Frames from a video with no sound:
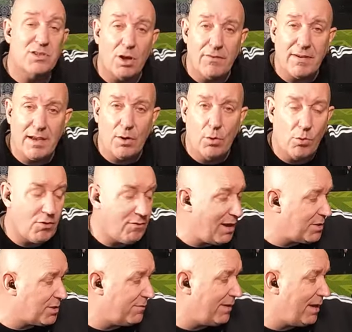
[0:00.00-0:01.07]
of it and all the
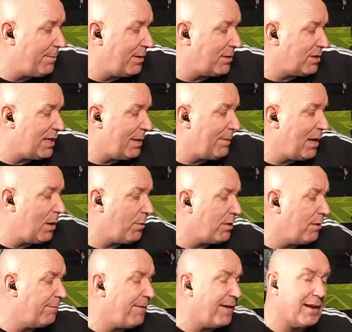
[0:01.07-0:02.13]
rest of it, but just let me know what
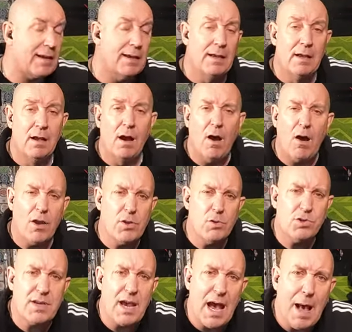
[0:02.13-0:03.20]
you think. Are you
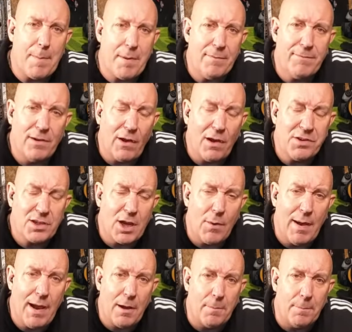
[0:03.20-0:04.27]
set up if the lights go
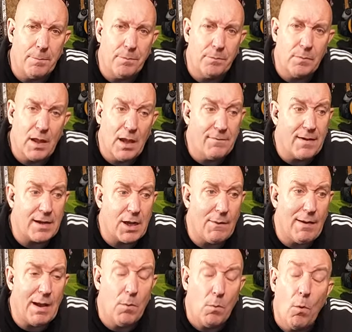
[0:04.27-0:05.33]
out? If they go
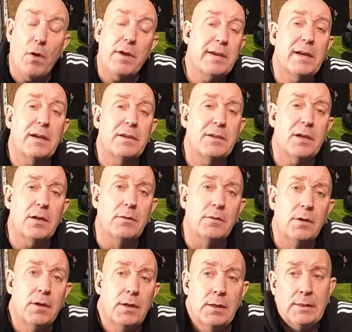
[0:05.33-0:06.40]
out, what are you going to do?
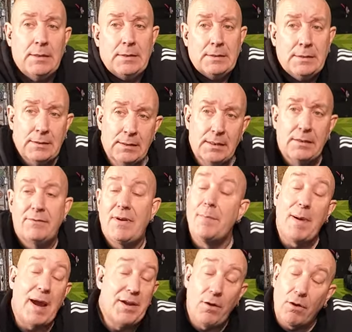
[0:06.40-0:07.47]
They
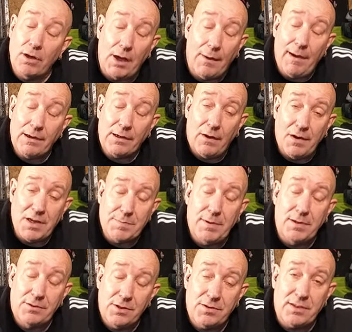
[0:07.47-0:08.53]
may not go out, guys,
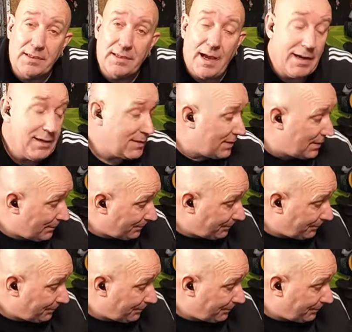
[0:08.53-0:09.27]
but just in case,